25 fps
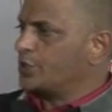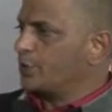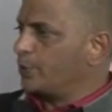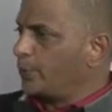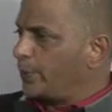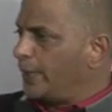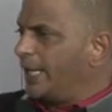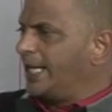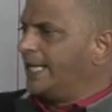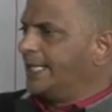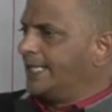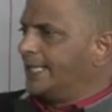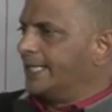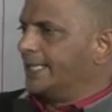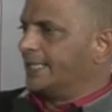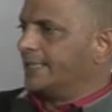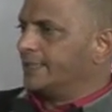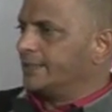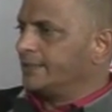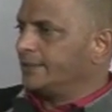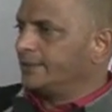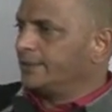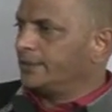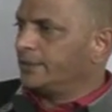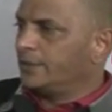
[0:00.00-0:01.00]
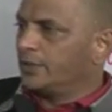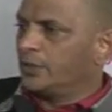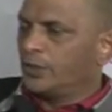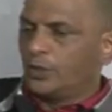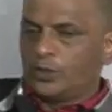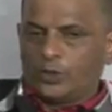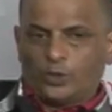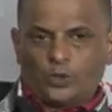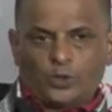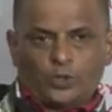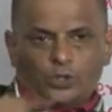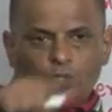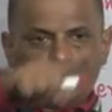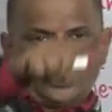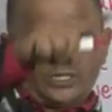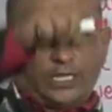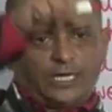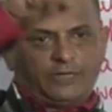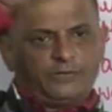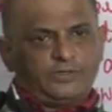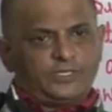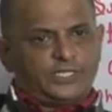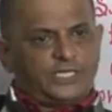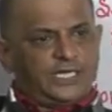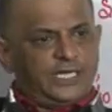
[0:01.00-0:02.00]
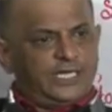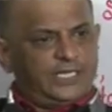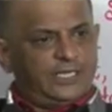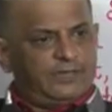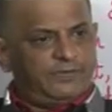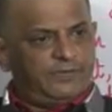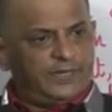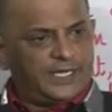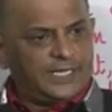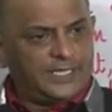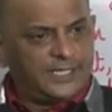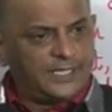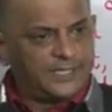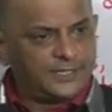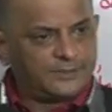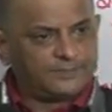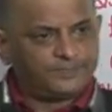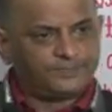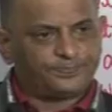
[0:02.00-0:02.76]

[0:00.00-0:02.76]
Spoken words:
Wind. Have you seen the wind?